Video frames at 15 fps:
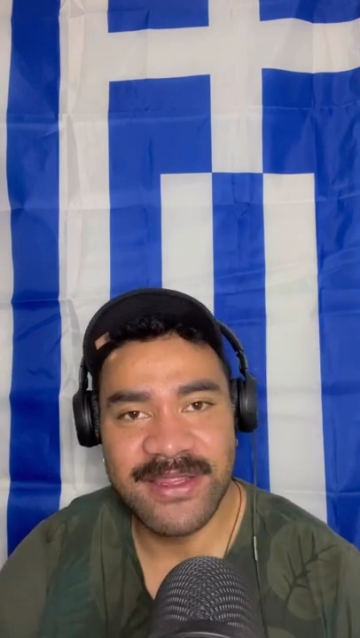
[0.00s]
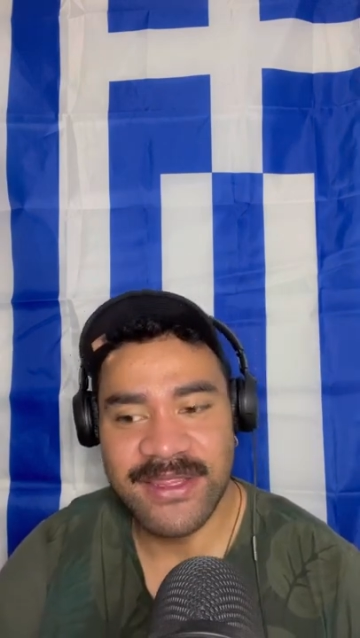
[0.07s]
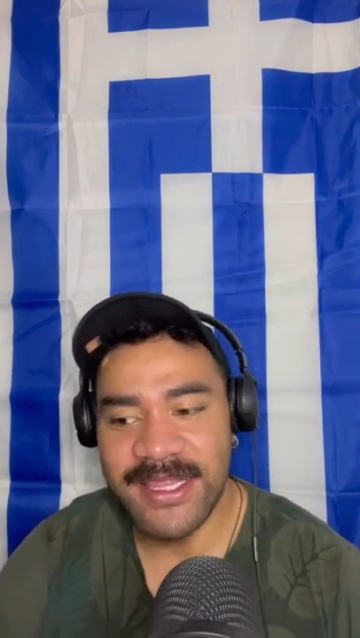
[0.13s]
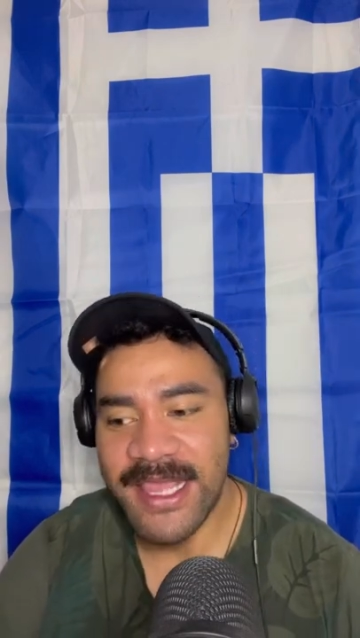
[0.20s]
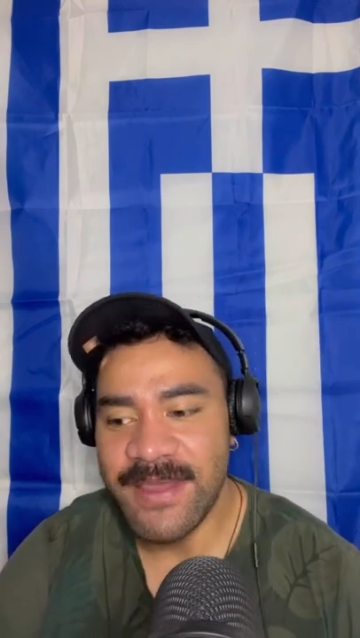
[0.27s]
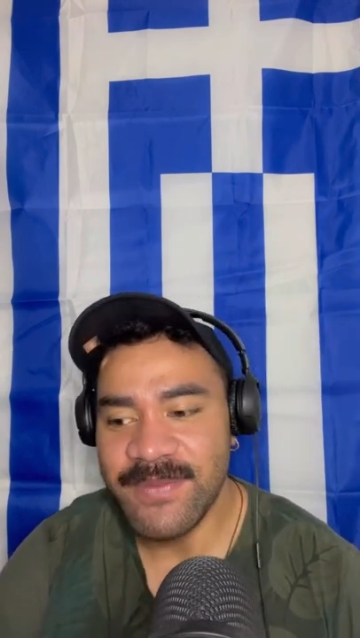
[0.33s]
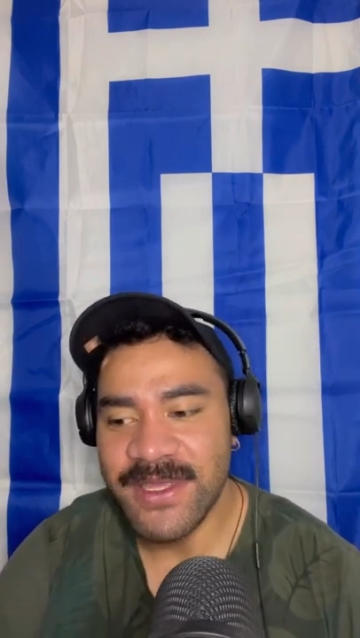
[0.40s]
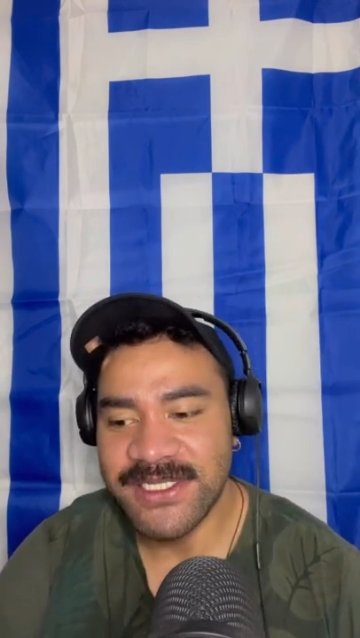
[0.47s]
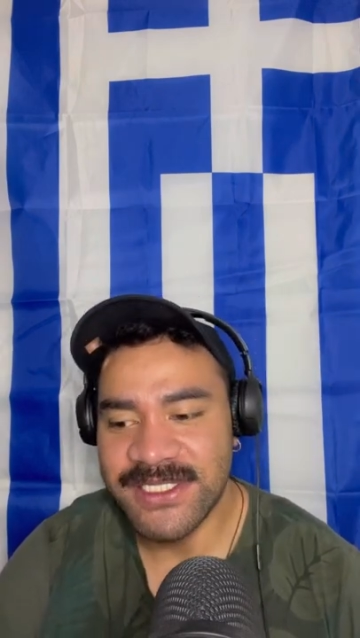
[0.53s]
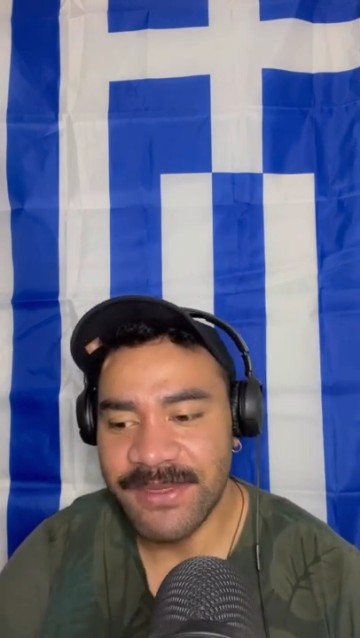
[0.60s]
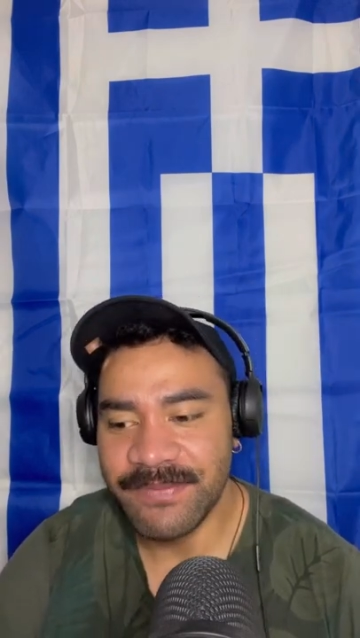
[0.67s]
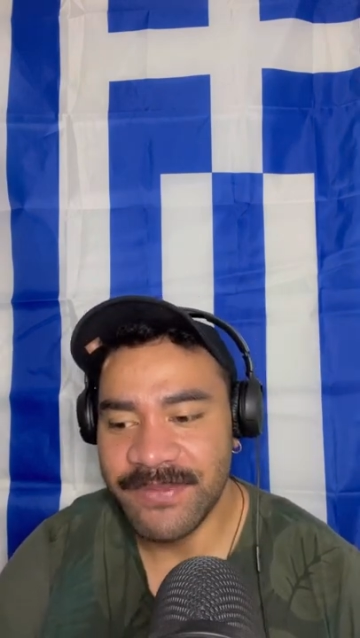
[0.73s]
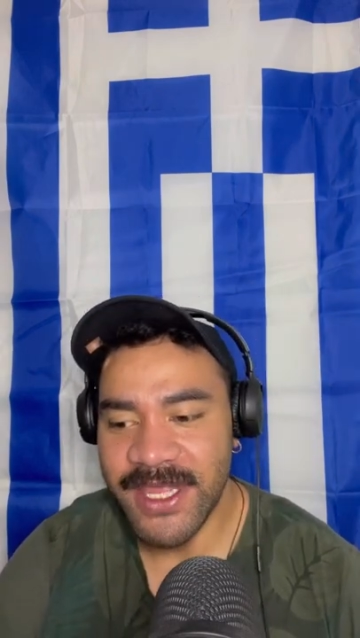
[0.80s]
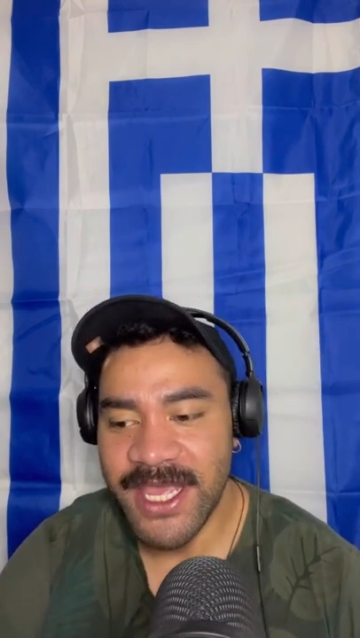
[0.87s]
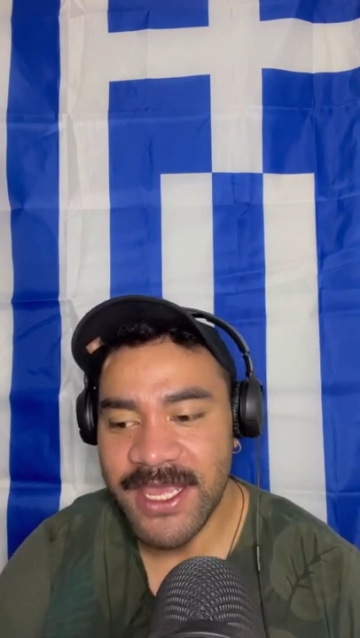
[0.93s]
naming
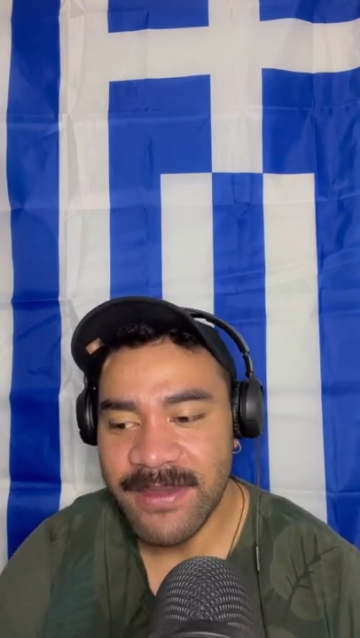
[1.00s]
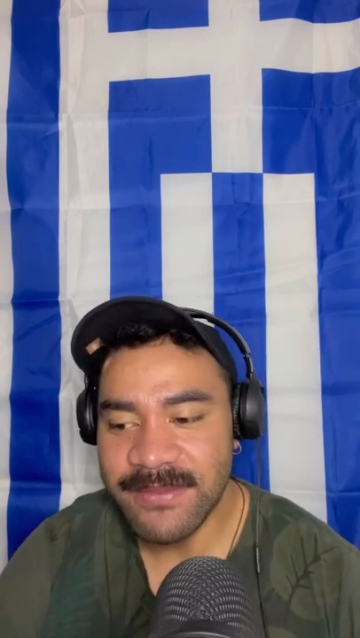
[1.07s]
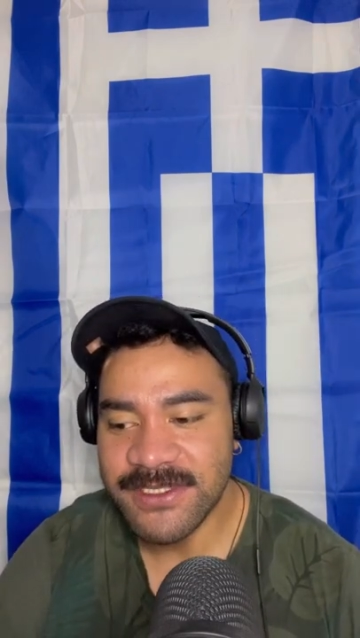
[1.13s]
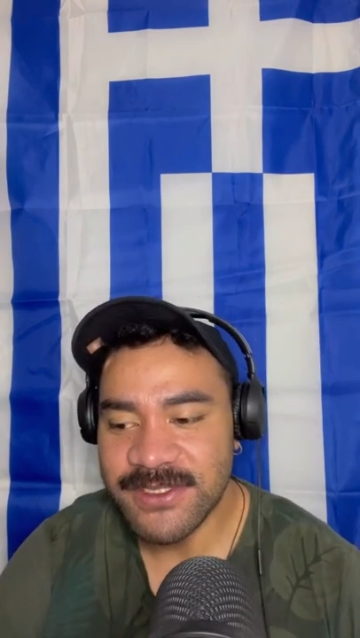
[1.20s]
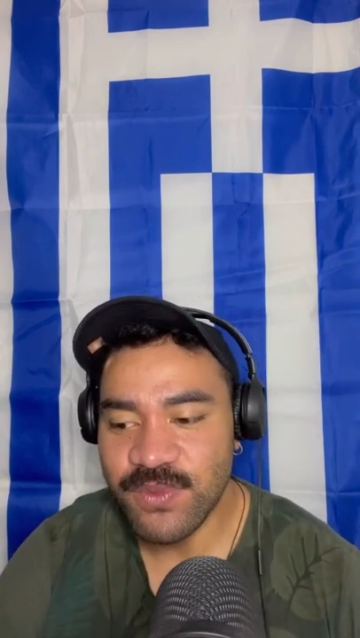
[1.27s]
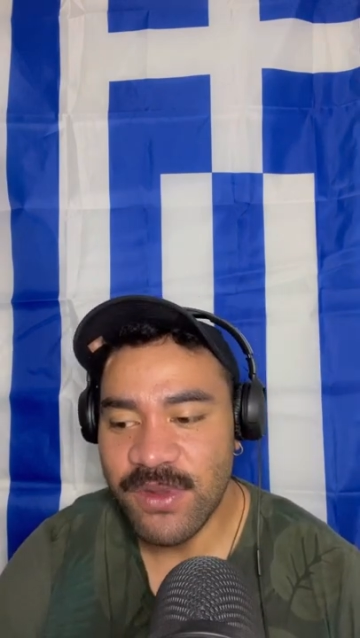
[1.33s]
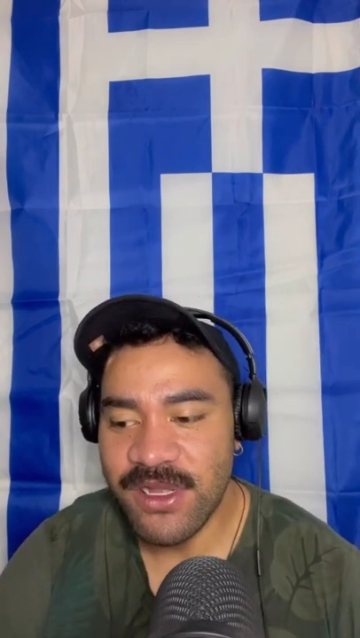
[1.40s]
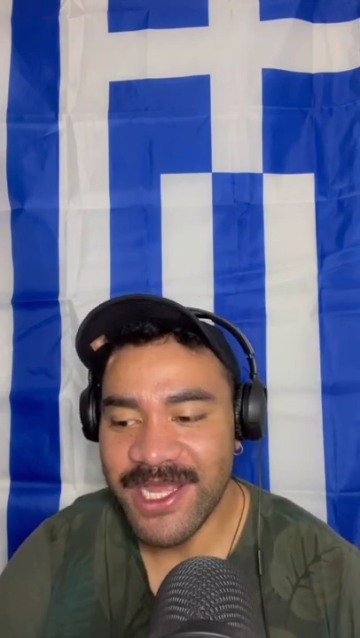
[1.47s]
some names as well,